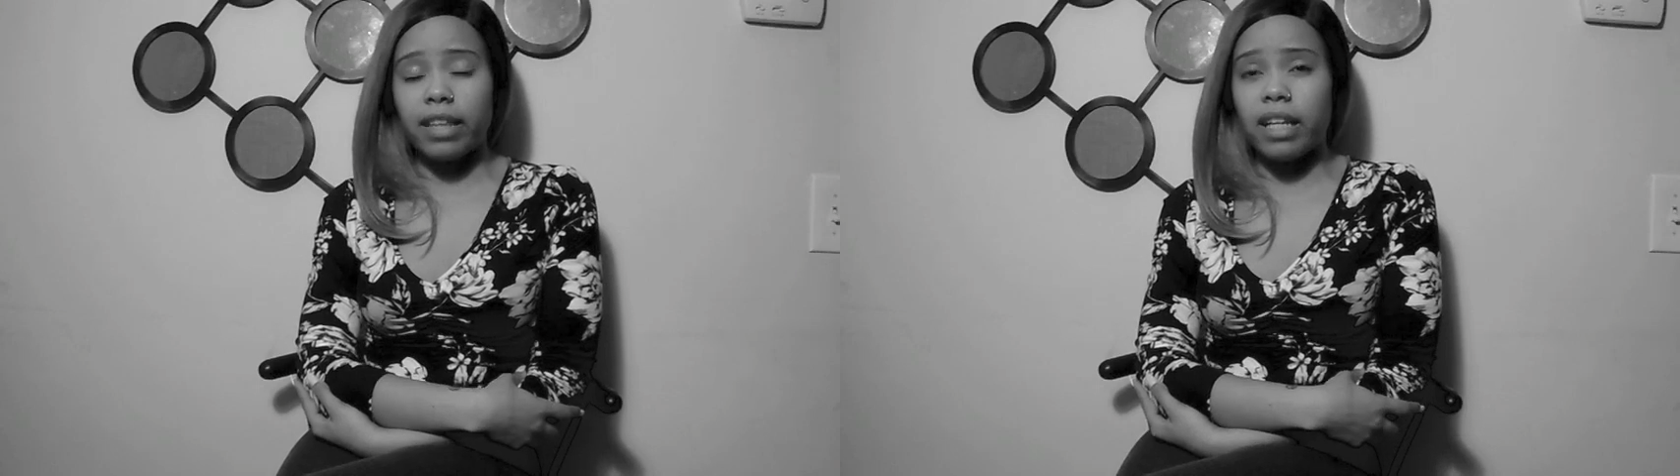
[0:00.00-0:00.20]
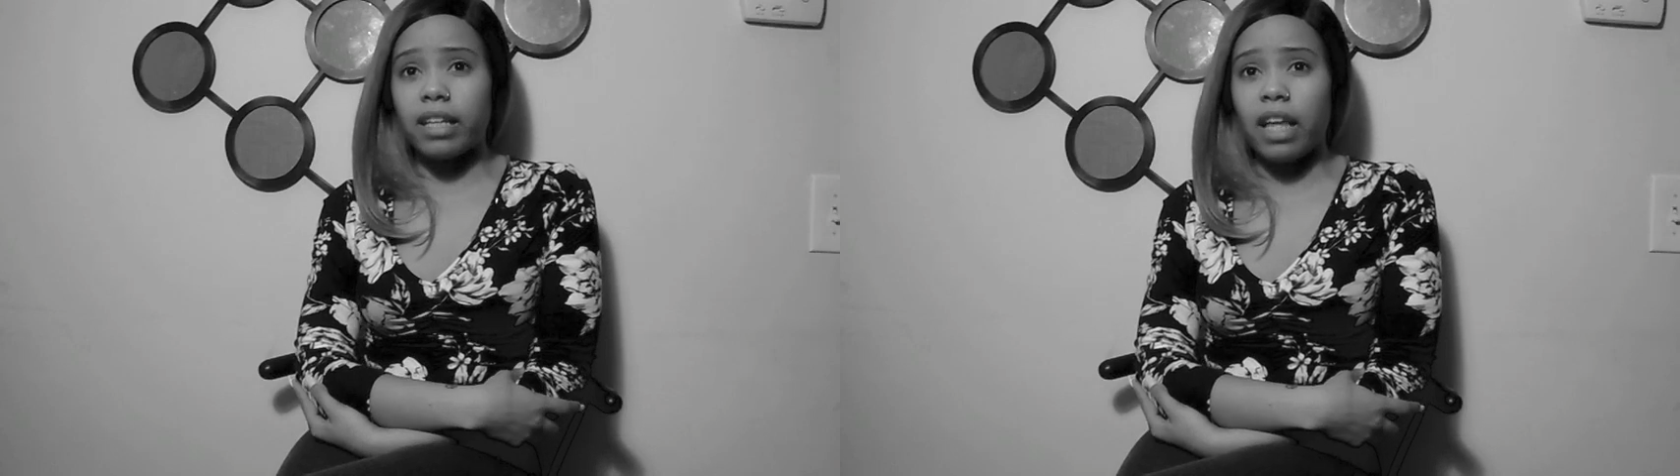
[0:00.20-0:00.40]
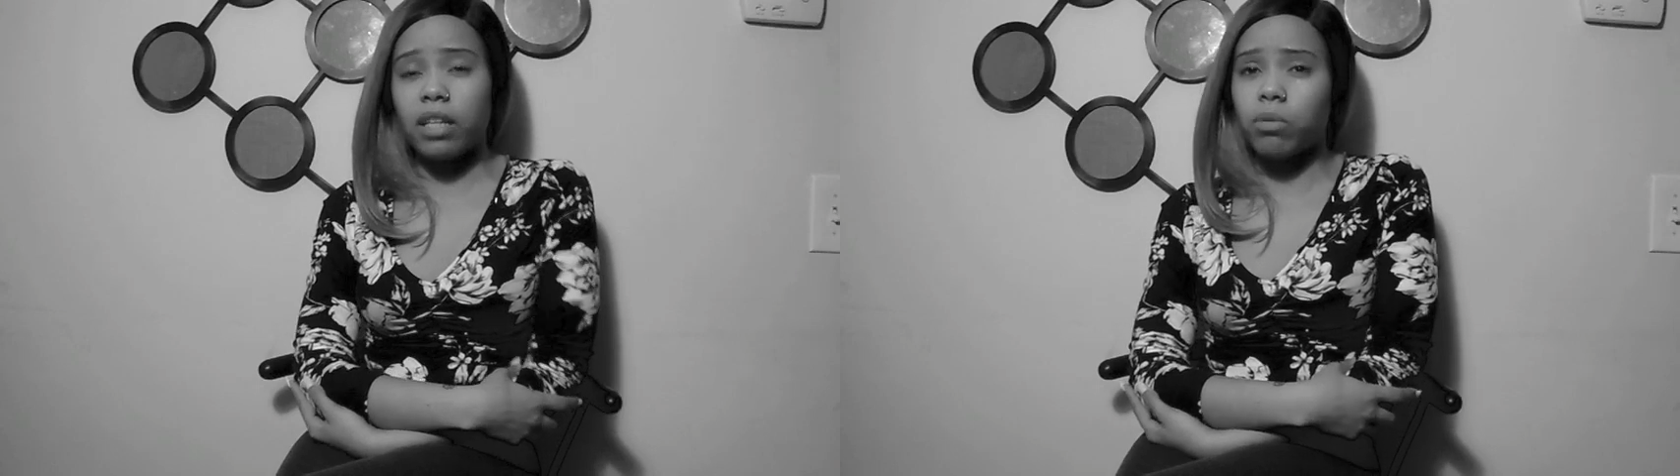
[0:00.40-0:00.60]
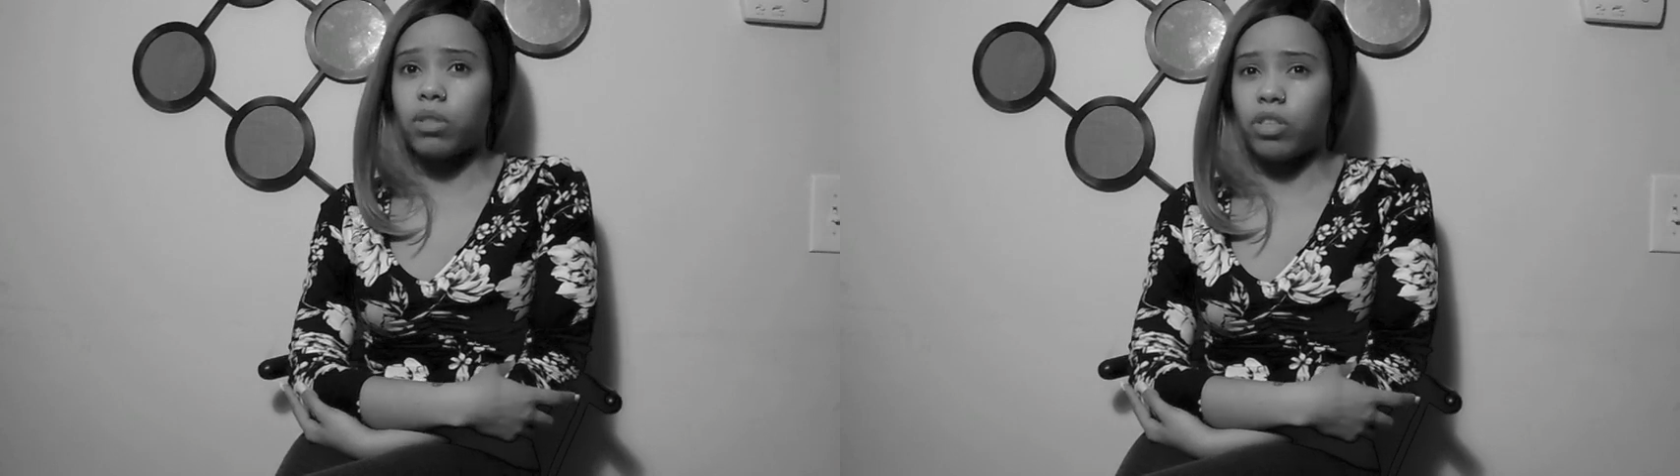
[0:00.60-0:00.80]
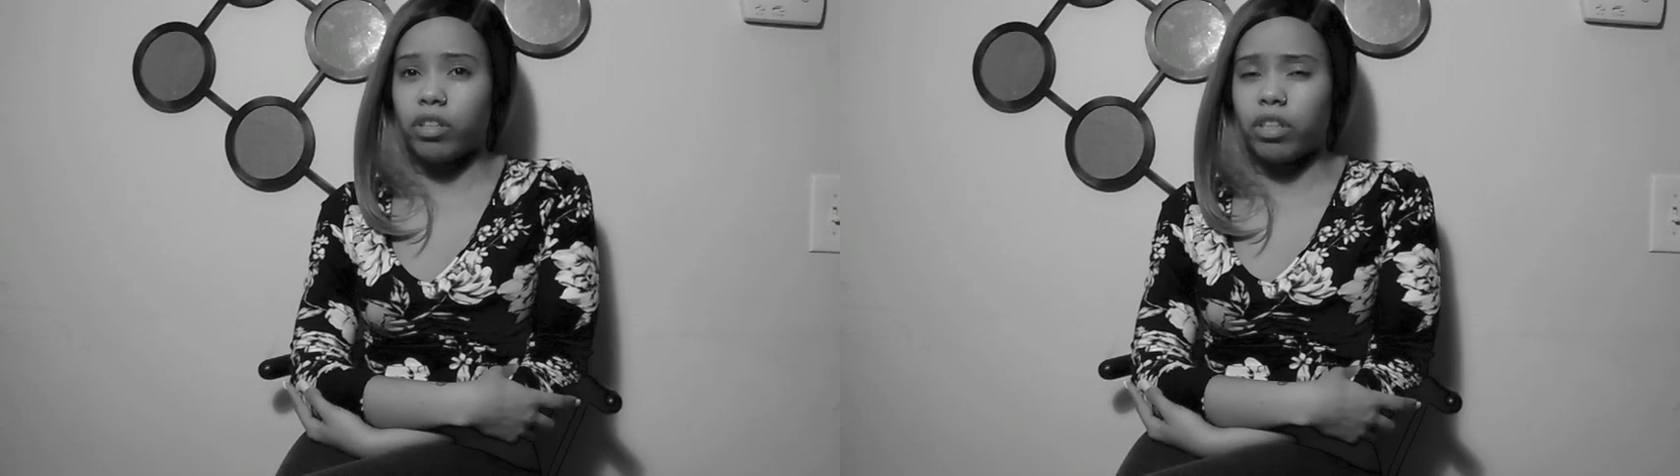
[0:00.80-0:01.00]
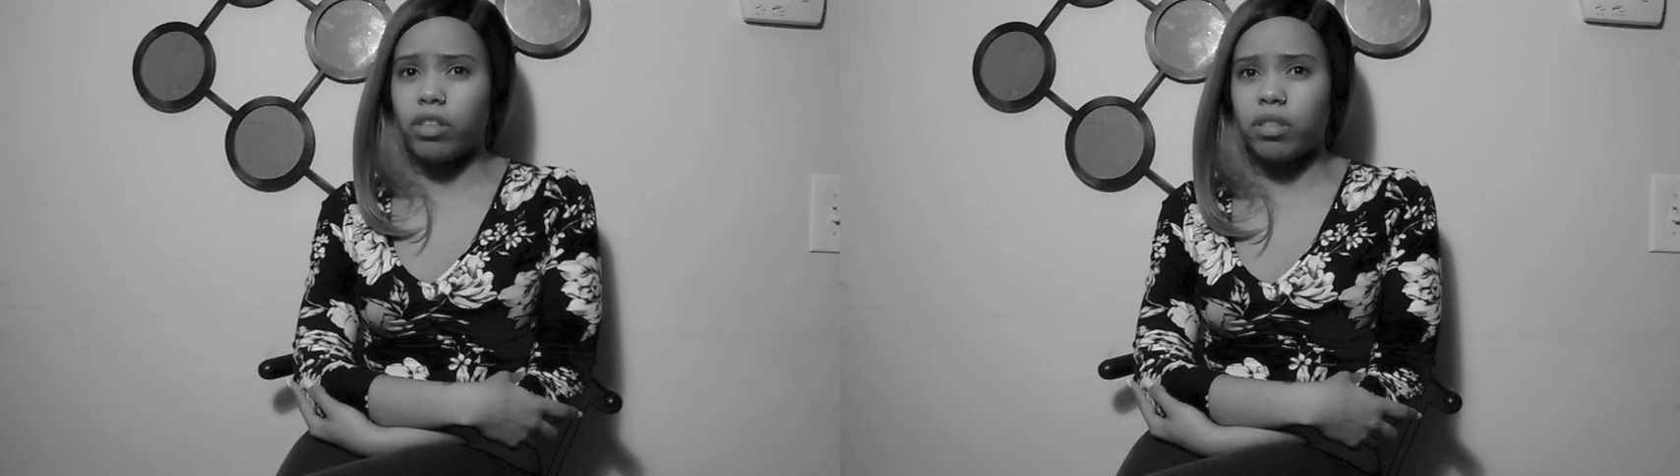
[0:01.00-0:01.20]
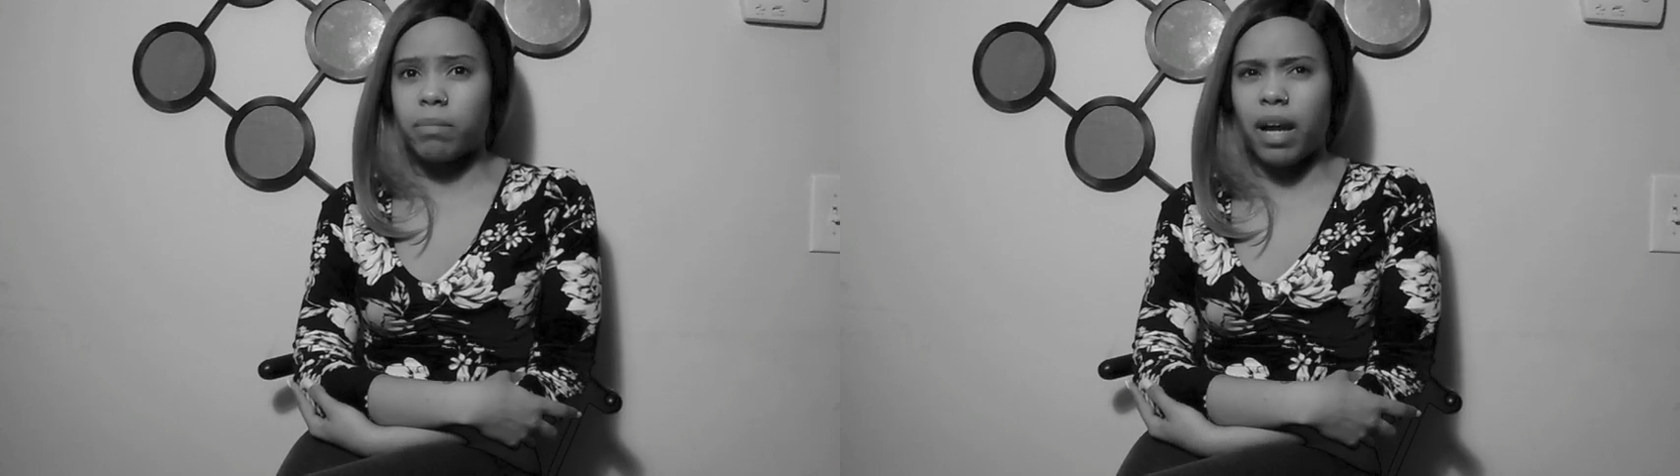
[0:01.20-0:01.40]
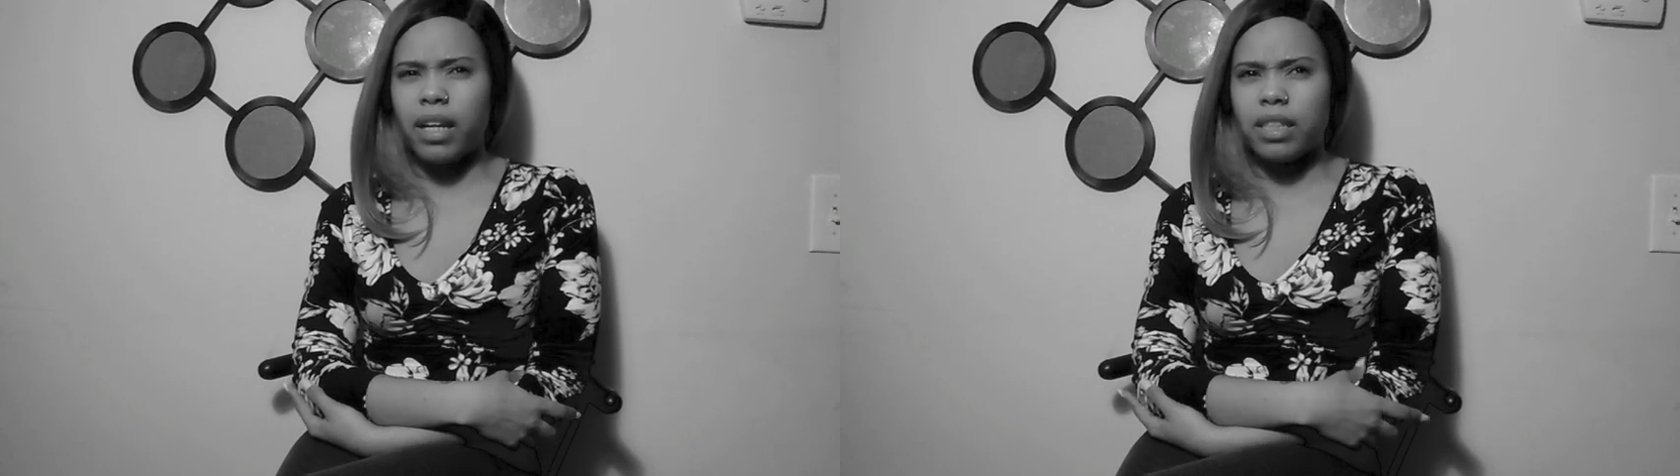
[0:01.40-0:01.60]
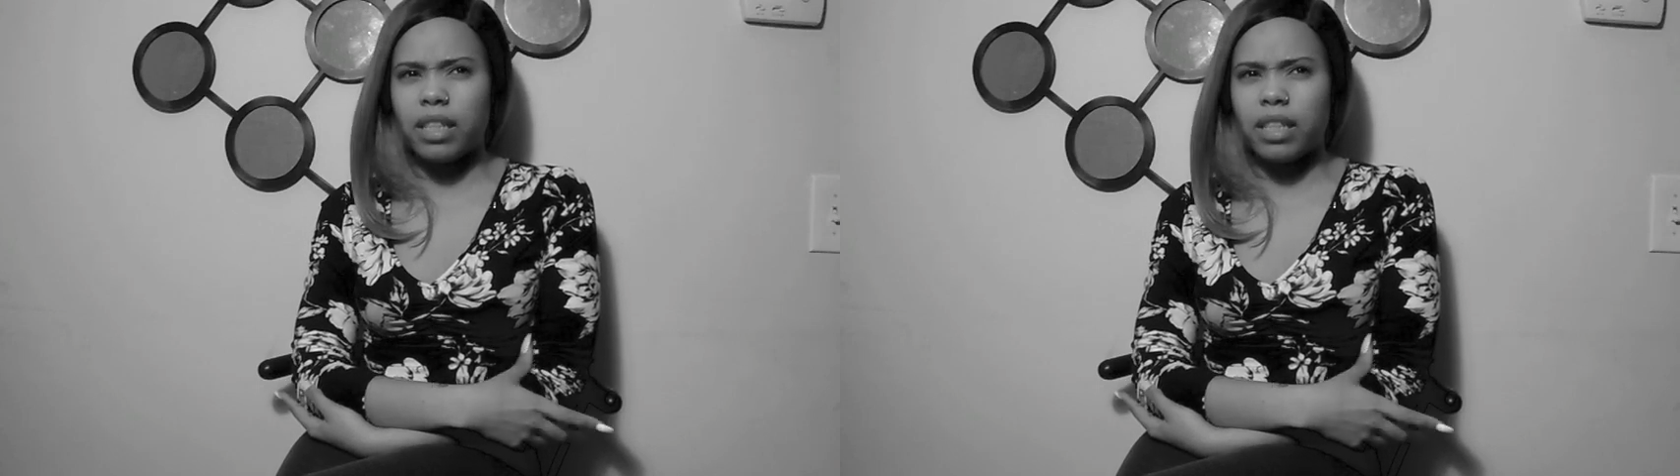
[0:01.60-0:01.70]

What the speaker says: I think that's what triggers my